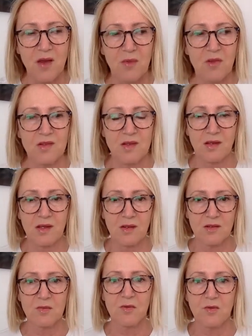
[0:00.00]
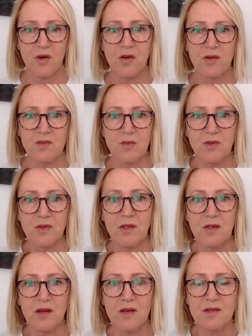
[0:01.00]
because the kingdom of God is
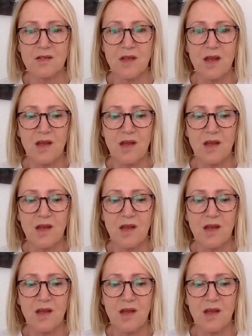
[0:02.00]
within us